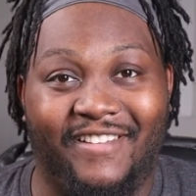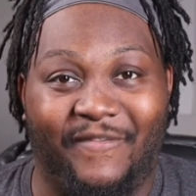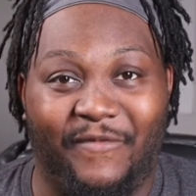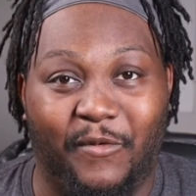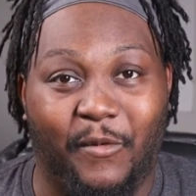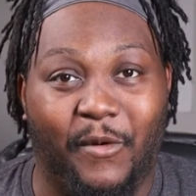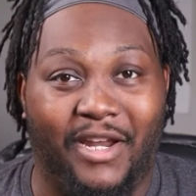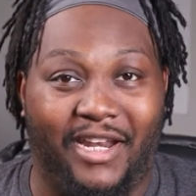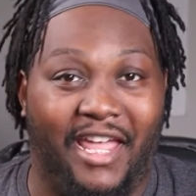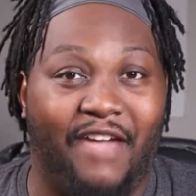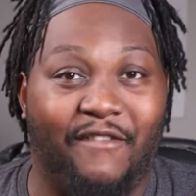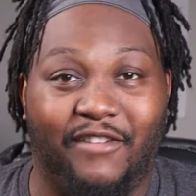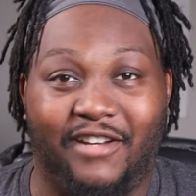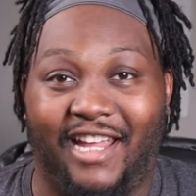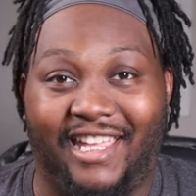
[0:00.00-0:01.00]

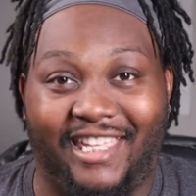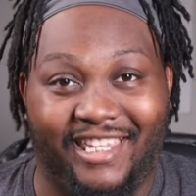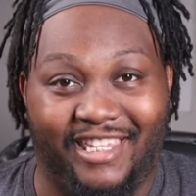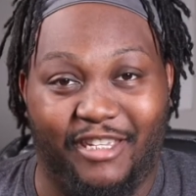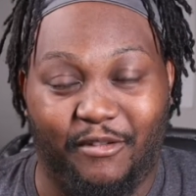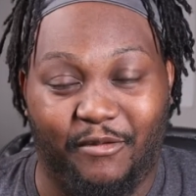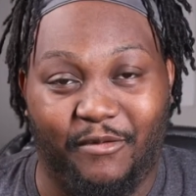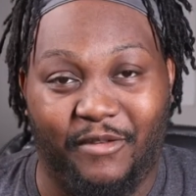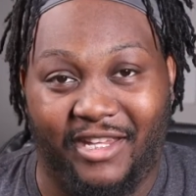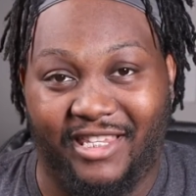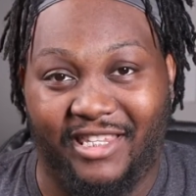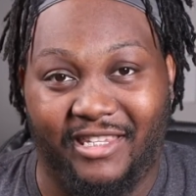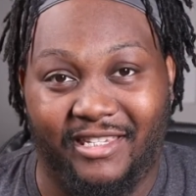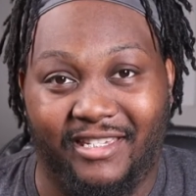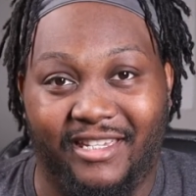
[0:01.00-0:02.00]
whatever they can do
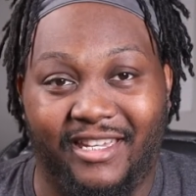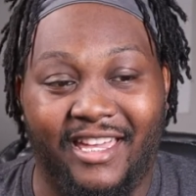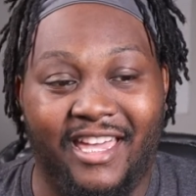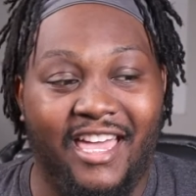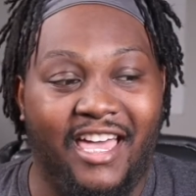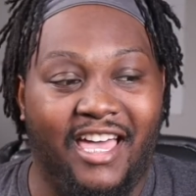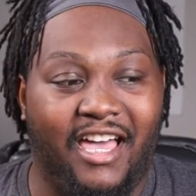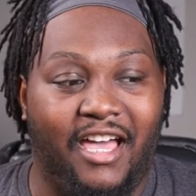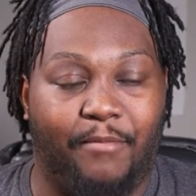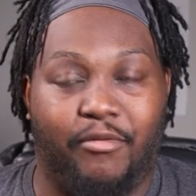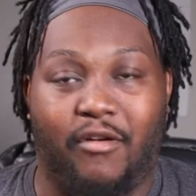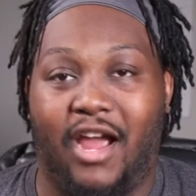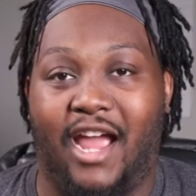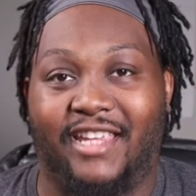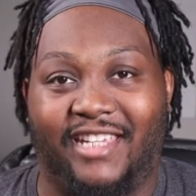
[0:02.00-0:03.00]
into a
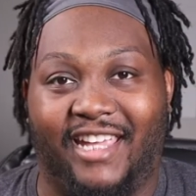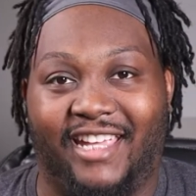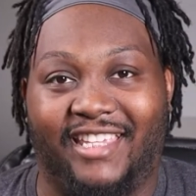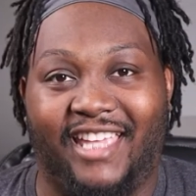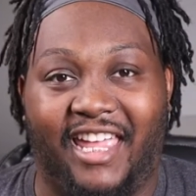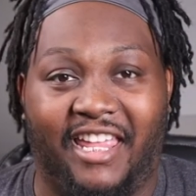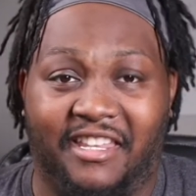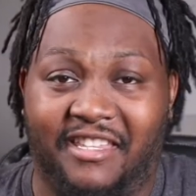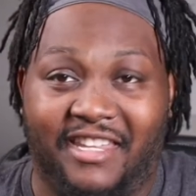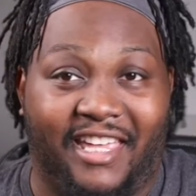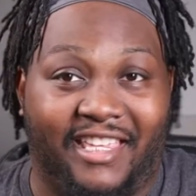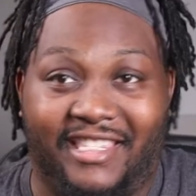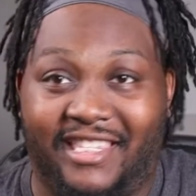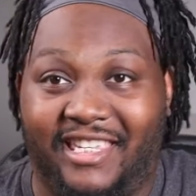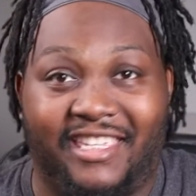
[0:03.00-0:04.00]
project and they
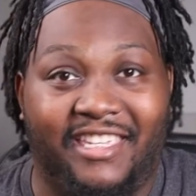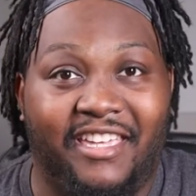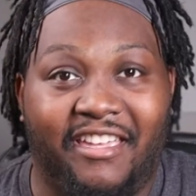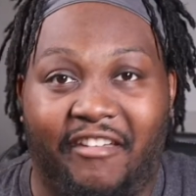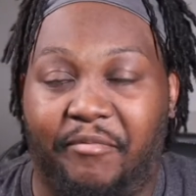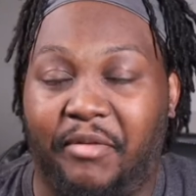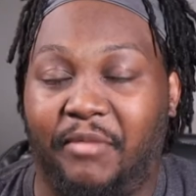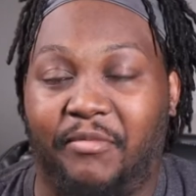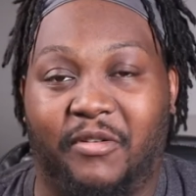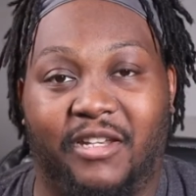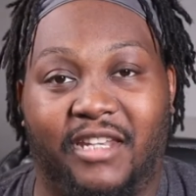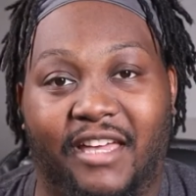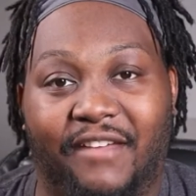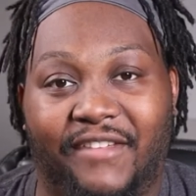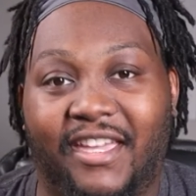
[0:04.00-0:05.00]
see if people will
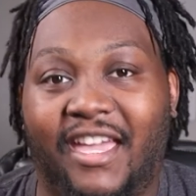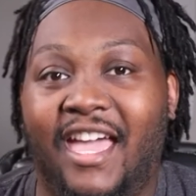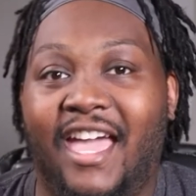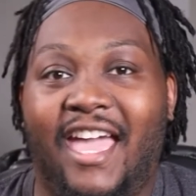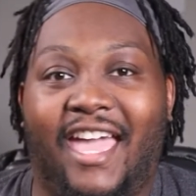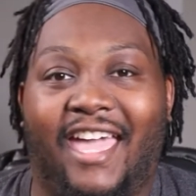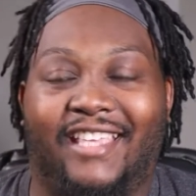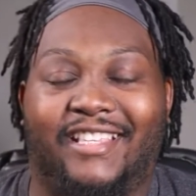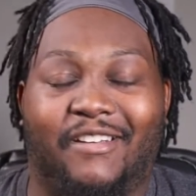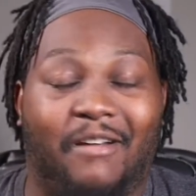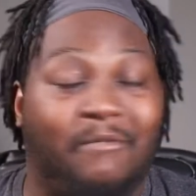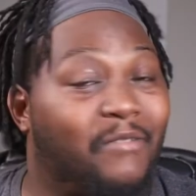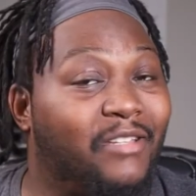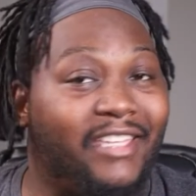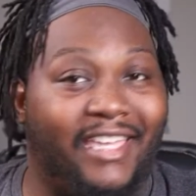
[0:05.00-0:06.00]
love it. And so
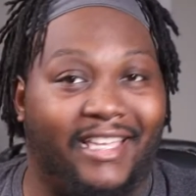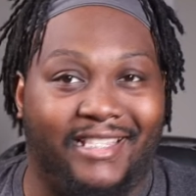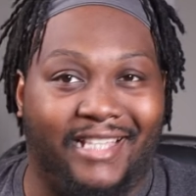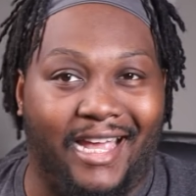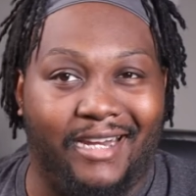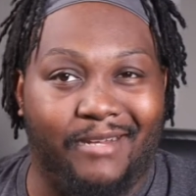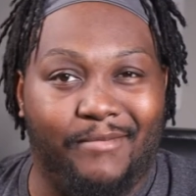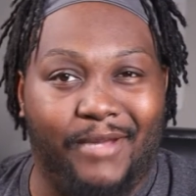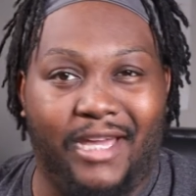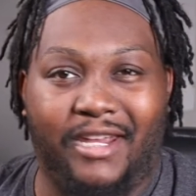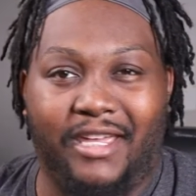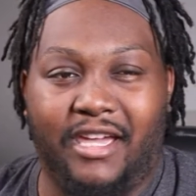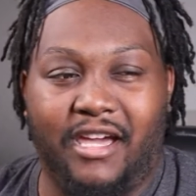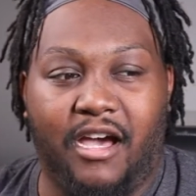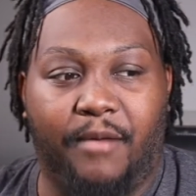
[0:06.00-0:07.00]
I'm really excited about
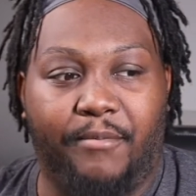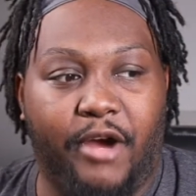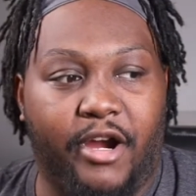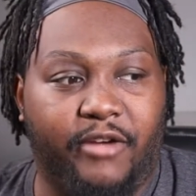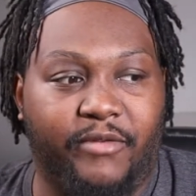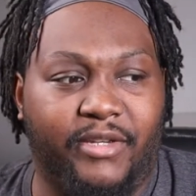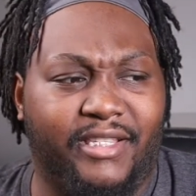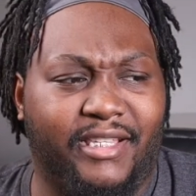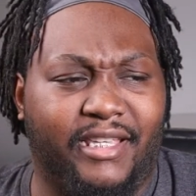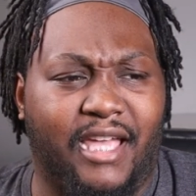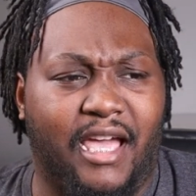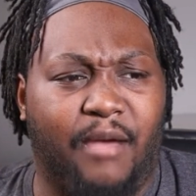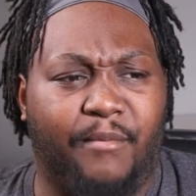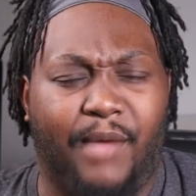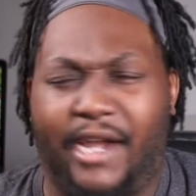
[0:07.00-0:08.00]
it. Part of the reason
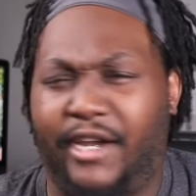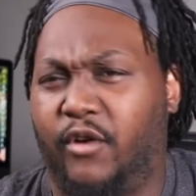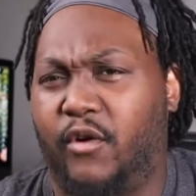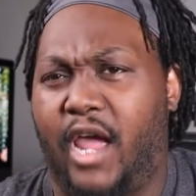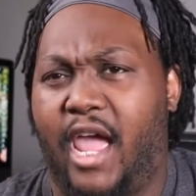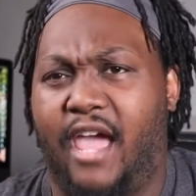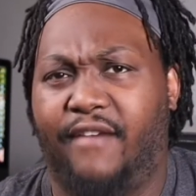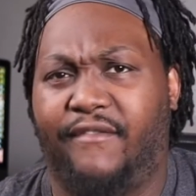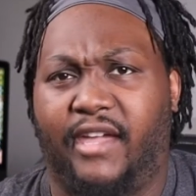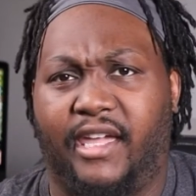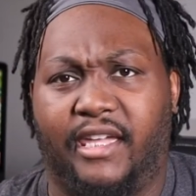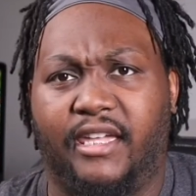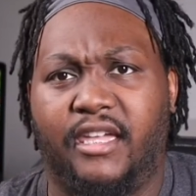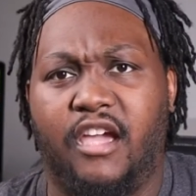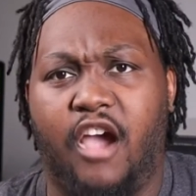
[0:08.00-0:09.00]
I don't have
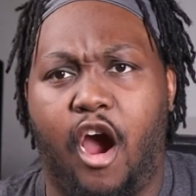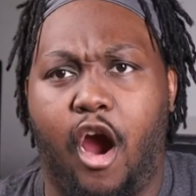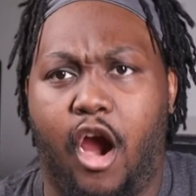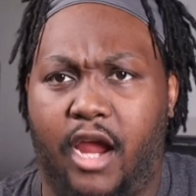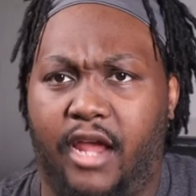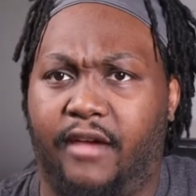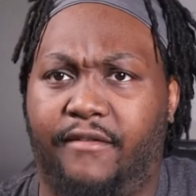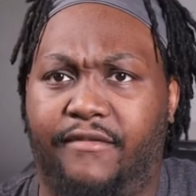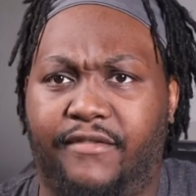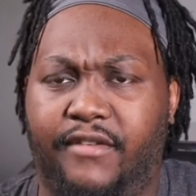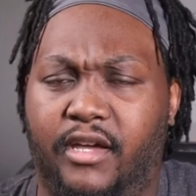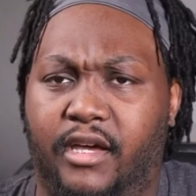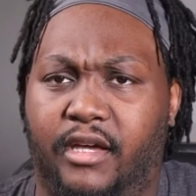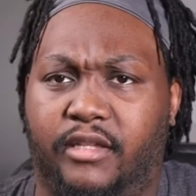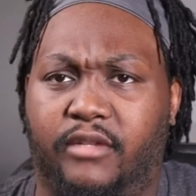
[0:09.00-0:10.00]
a RF
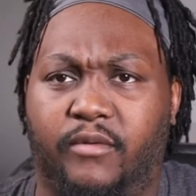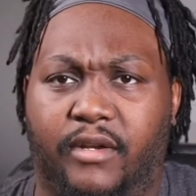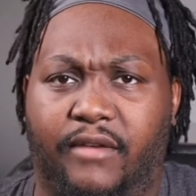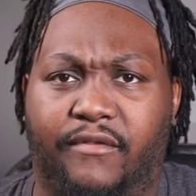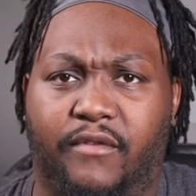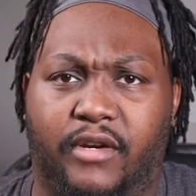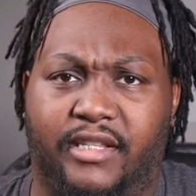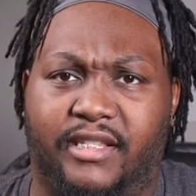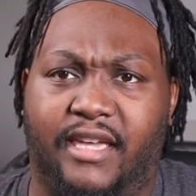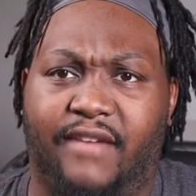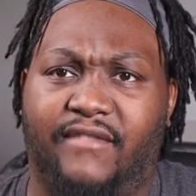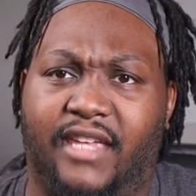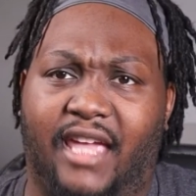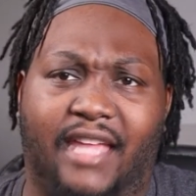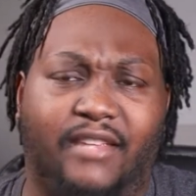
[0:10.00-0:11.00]

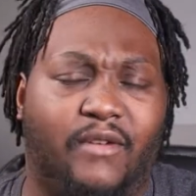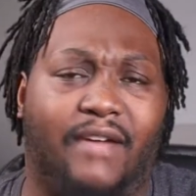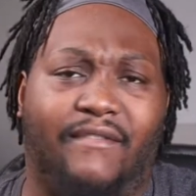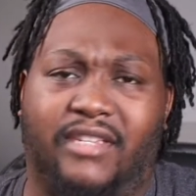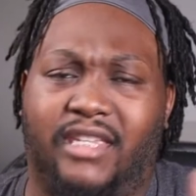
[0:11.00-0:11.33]
24-70, I do have a